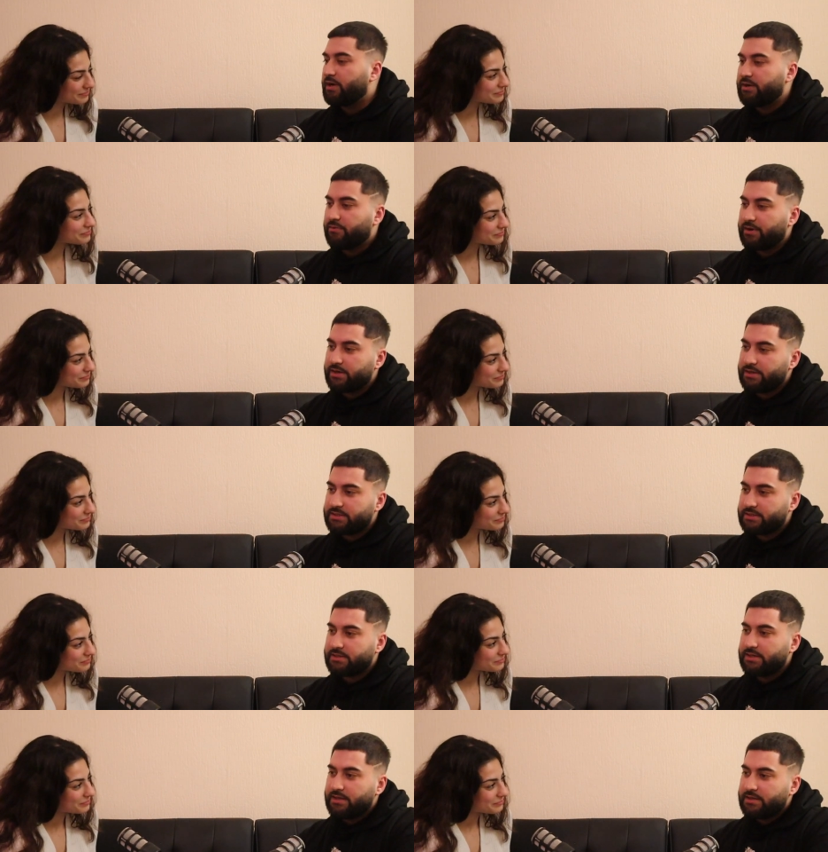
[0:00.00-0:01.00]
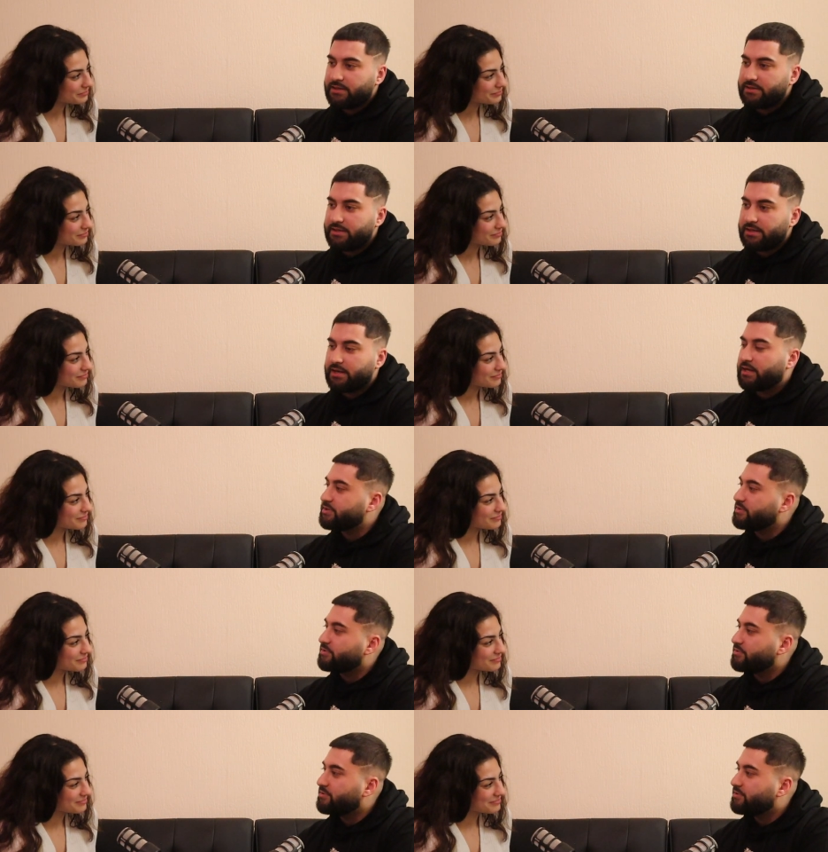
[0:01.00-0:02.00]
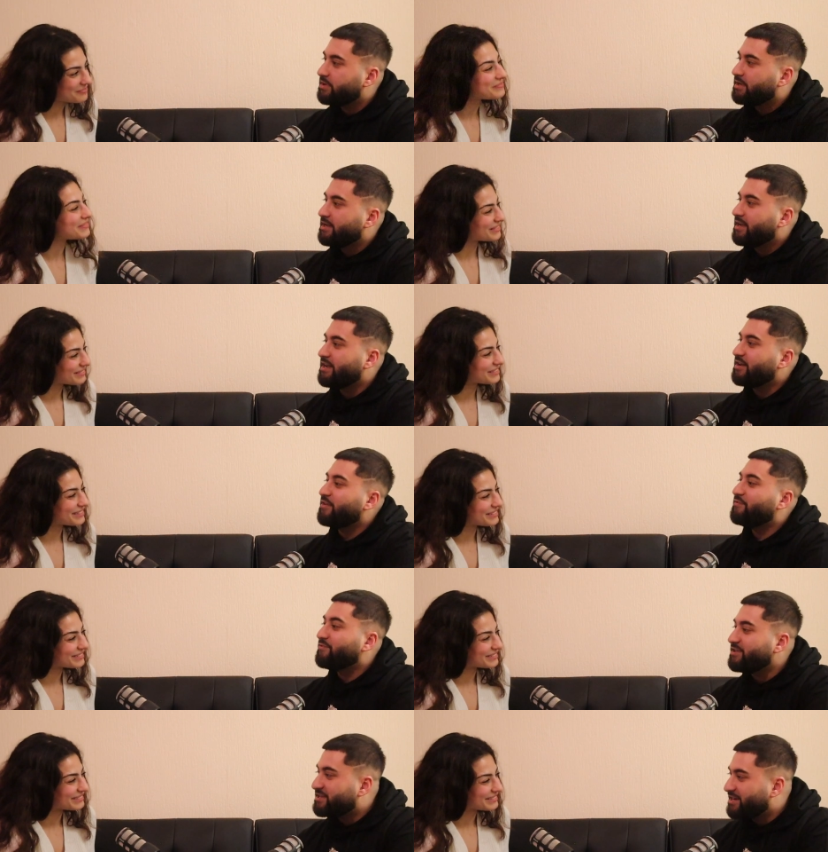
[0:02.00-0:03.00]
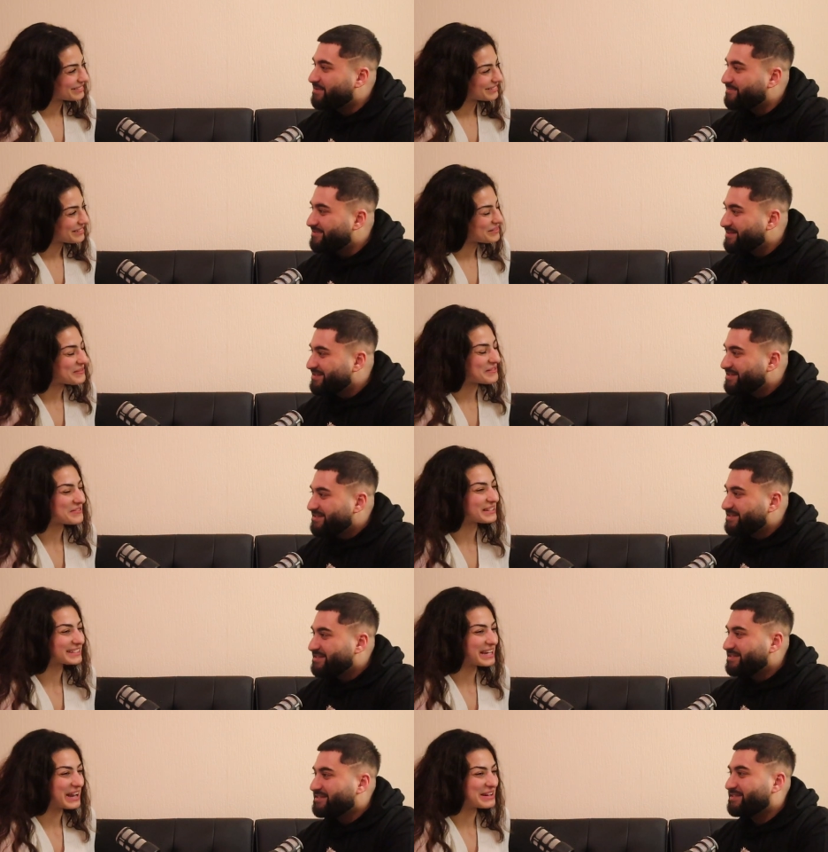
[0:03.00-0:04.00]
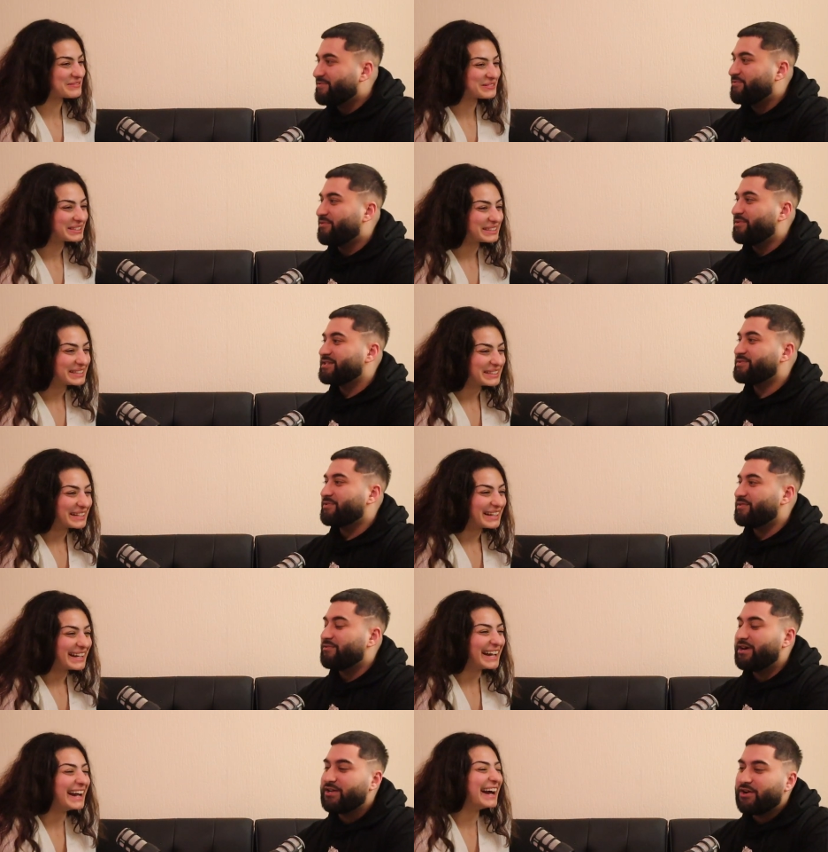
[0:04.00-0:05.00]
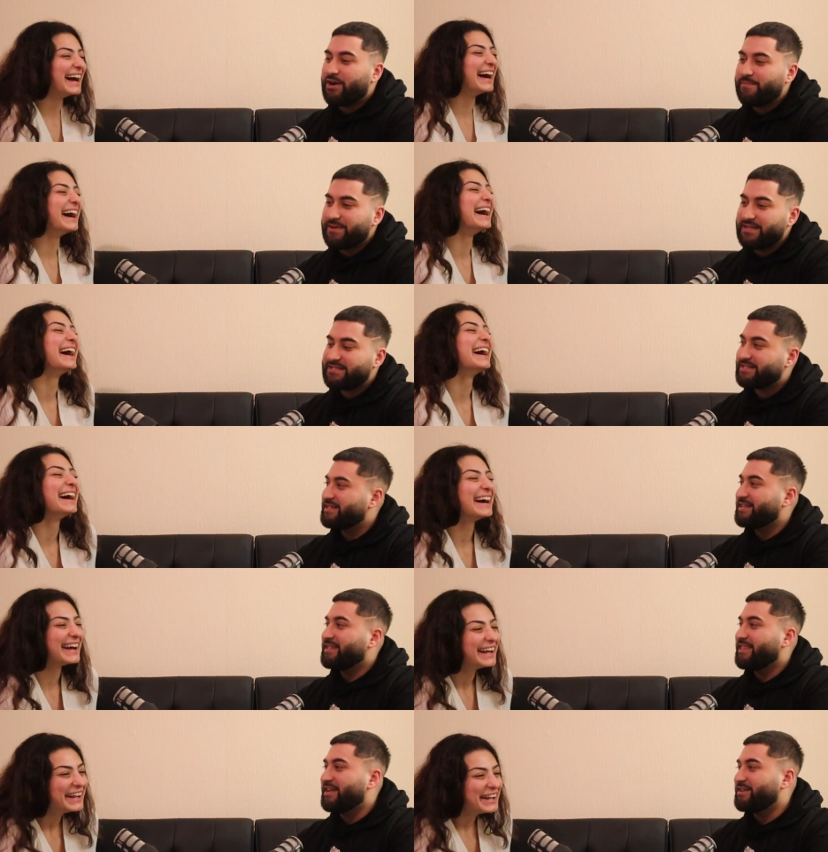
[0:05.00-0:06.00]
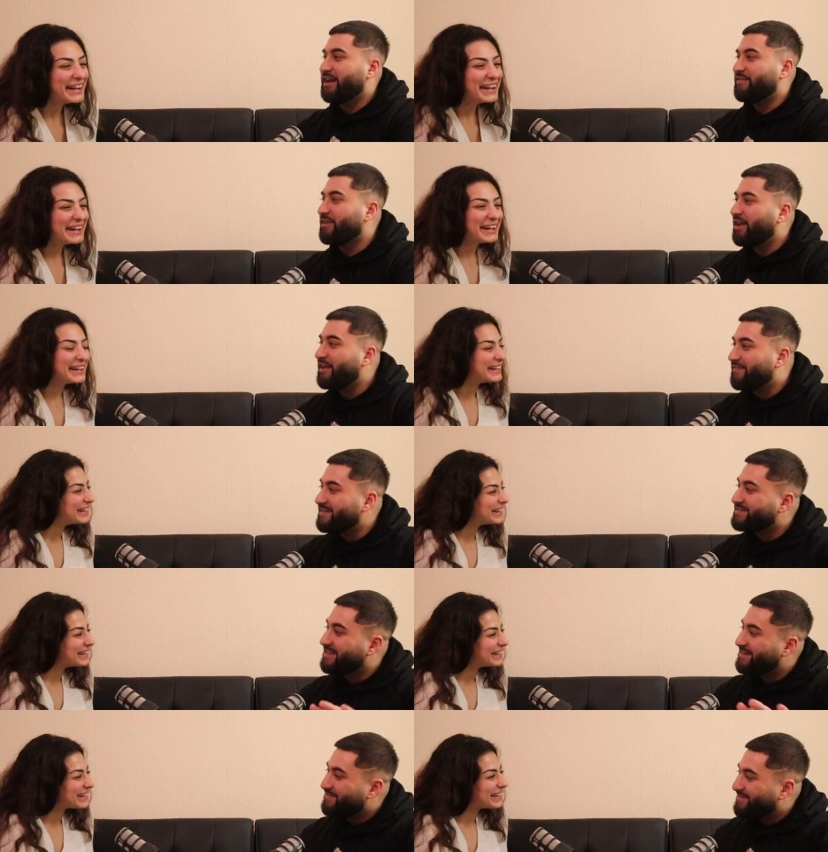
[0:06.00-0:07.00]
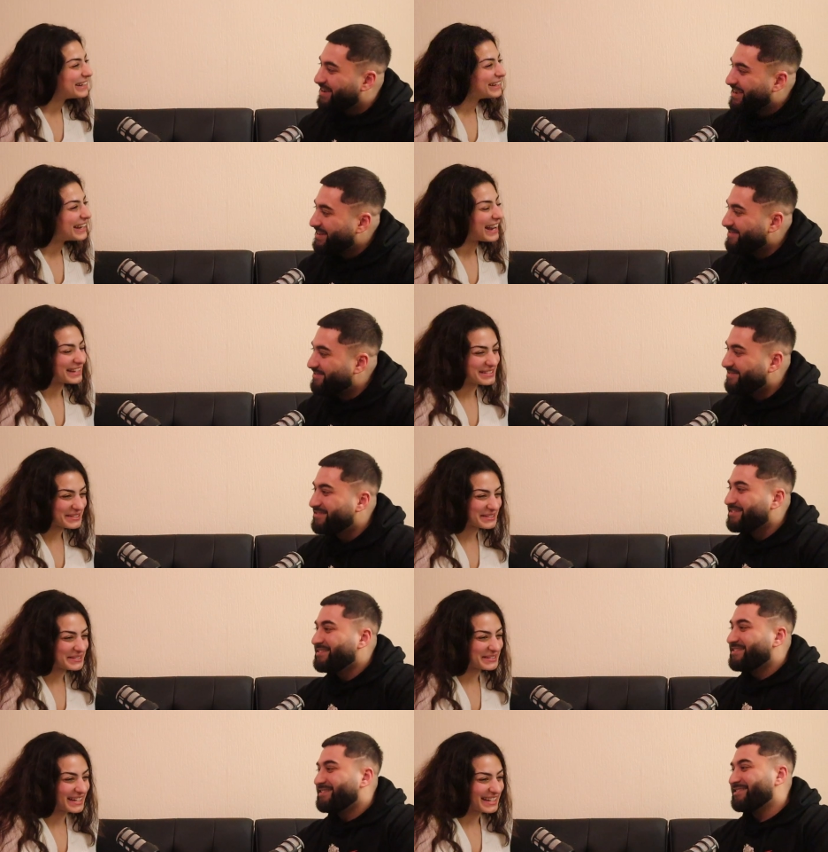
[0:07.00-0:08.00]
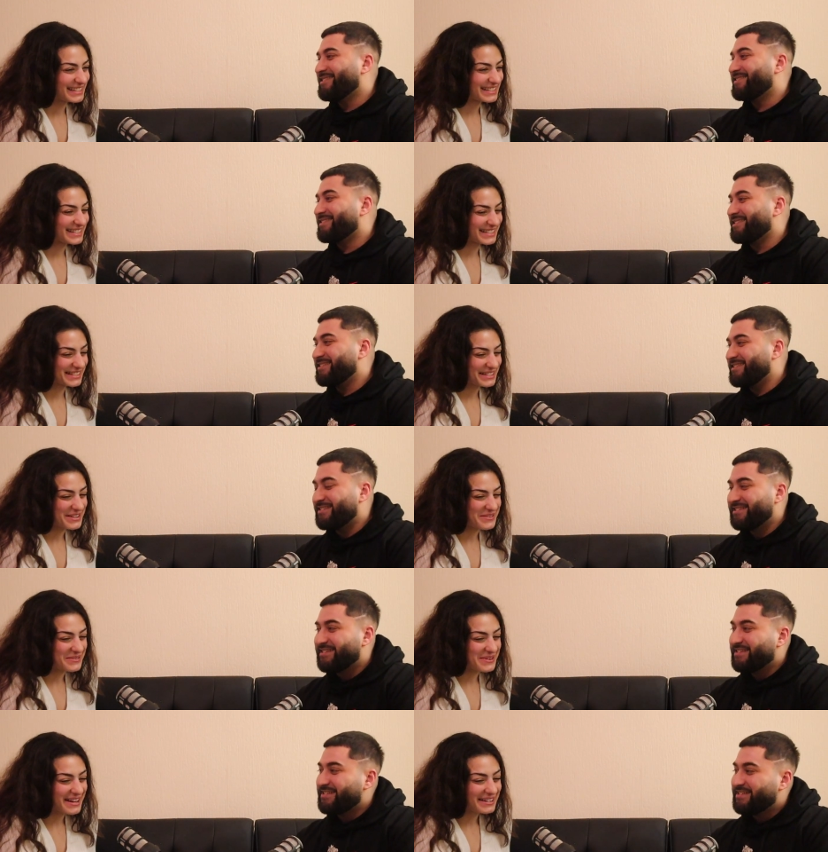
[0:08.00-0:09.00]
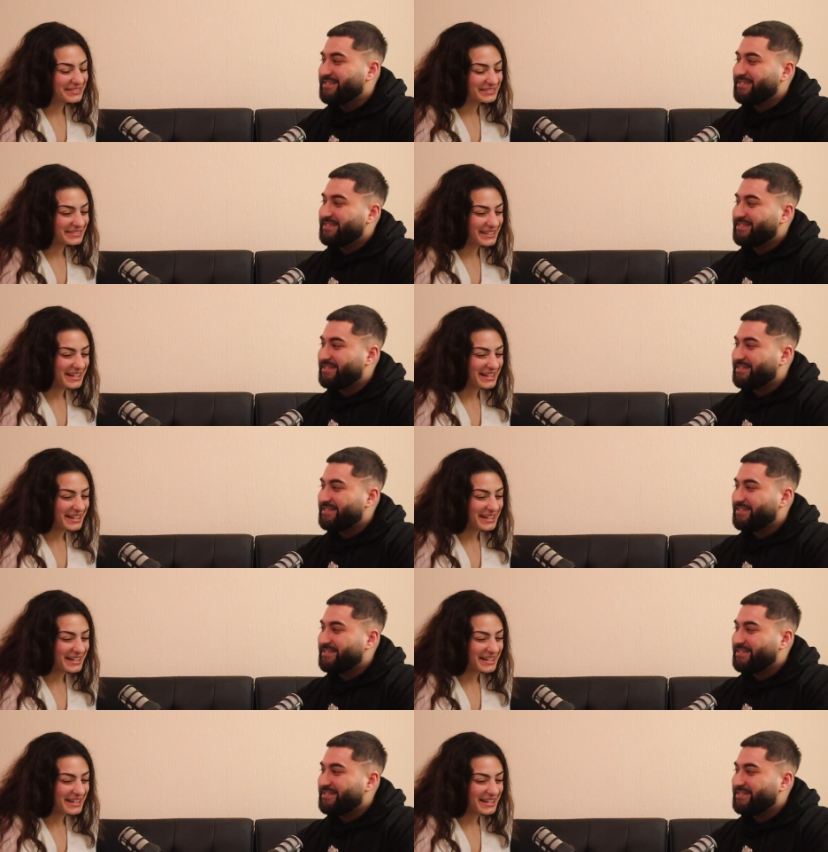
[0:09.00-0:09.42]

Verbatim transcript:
Speaker 1: What What does Nadine like to do in her free time?
Speaker 2: My free time. What
Speaker 1: What What are your hobbies? like, do you have a life outside of fighting? Or? I do. Yes. Okay.
Speaker 2: Well,